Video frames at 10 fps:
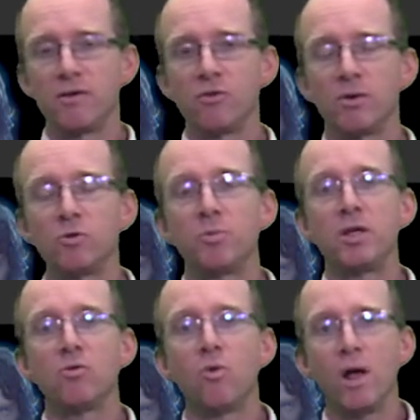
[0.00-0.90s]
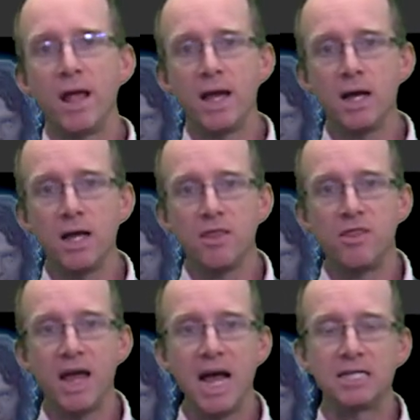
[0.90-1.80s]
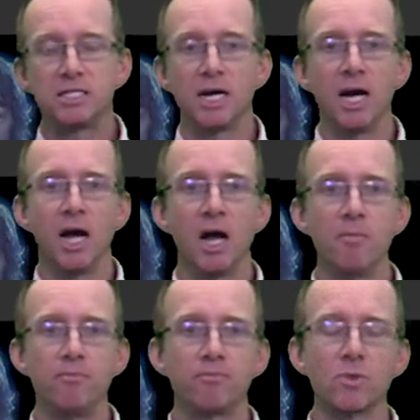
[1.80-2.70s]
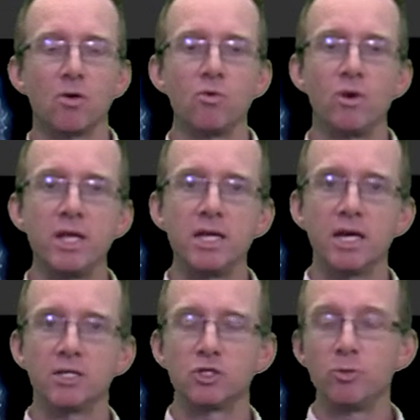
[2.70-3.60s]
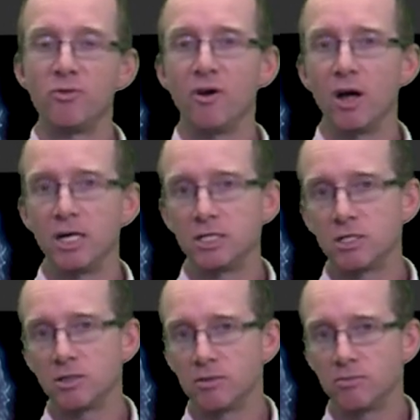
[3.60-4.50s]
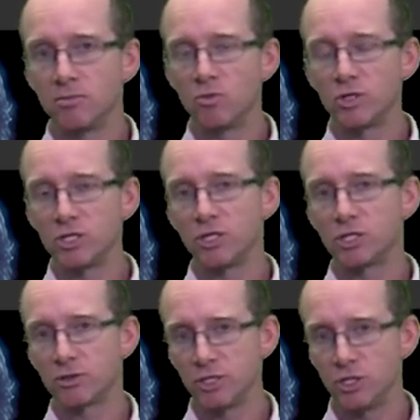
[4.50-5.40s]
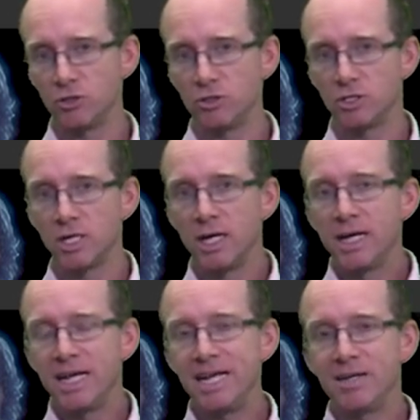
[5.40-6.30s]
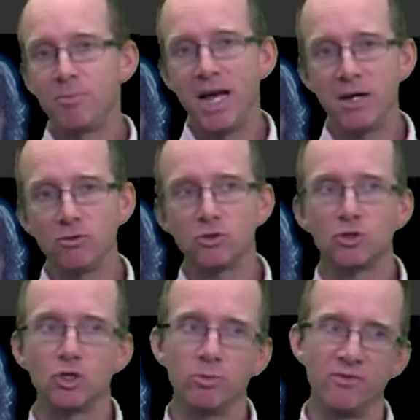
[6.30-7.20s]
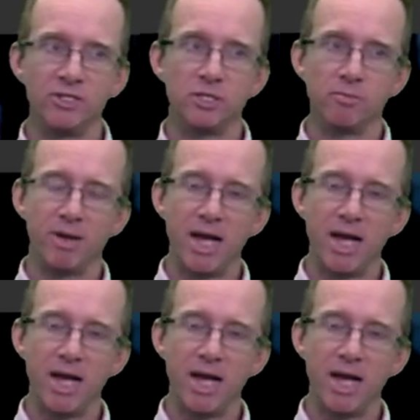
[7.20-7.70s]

Everyone would be aware that we supervise research degree students in panels or supervision